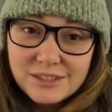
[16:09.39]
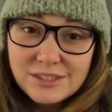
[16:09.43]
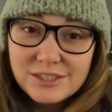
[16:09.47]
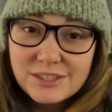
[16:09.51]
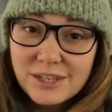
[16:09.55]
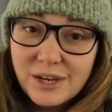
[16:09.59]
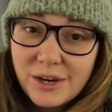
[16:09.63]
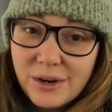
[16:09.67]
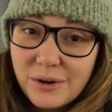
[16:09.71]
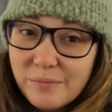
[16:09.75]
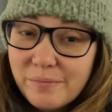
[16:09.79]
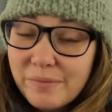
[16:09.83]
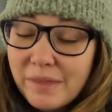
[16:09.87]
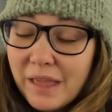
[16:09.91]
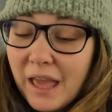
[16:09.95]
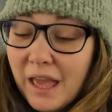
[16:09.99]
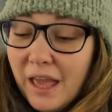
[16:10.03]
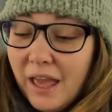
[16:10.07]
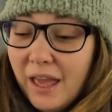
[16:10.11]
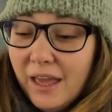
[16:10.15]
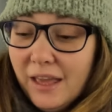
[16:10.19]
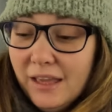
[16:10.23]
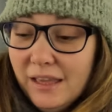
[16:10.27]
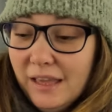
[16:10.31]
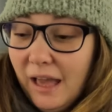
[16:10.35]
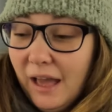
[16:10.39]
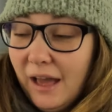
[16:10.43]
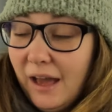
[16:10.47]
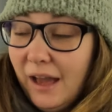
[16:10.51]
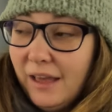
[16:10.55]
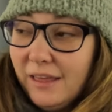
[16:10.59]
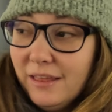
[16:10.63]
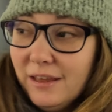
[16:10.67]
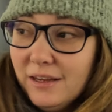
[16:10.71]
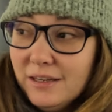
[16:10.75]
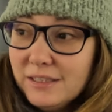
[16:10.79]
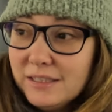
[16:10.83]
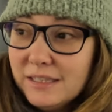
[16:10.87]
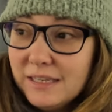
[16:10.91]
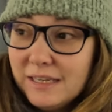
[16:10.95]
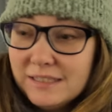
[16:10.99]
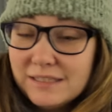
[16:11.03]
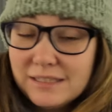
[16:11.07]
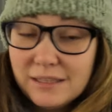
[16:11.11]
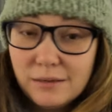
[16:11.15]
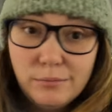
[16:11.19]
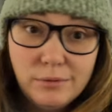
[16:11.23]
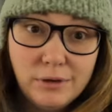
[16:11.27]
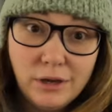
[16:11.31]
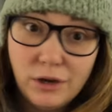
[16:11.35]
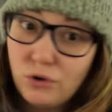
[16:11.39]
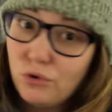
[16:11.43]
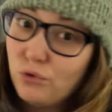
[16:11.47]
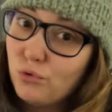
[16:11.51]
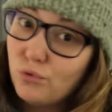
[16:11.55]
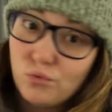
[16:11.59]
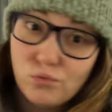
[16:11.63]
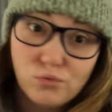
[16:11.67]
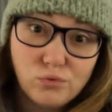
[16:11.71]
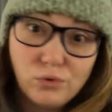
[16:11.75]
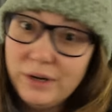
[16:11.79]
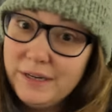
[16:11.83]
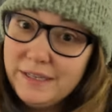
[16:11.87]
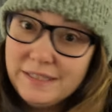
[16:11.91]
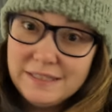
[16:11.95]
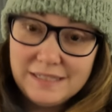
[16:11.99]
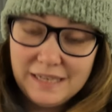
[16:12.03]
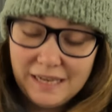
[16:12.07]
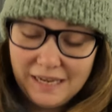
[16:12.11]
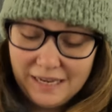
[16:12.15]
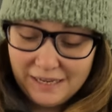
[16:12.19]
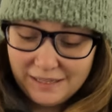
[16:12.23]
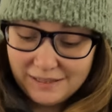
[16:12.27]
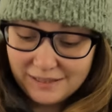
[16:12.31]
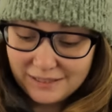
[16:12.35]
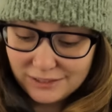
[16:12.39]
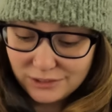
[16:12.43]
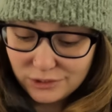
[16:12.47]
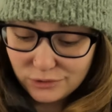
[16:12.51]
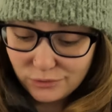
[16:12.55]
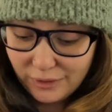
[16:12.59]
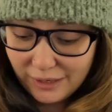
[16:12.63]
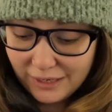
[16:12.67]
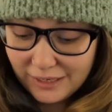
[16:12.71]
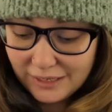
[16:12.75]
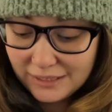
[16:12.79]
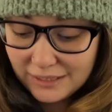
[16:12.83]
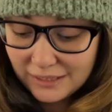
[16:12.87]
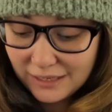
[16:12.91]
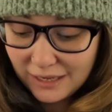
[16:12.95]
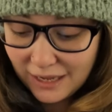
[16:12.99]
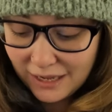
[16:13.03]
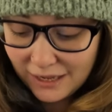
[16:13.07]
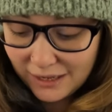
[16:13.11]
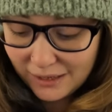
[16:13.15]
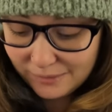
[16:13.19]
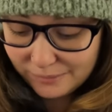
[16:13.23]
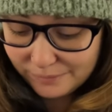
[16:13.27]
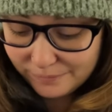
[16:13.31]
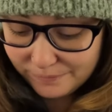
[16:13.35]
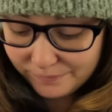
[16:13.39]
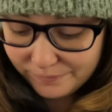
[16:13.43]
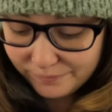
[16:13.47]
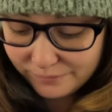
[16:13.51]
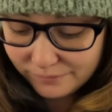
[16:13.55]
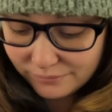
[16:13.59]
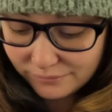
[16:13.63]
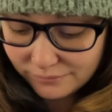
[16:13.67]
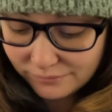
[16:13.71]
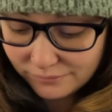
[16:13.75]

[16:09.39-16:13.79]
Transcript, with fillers: So, yeah, I think today's going to be a great day at this rate. Um,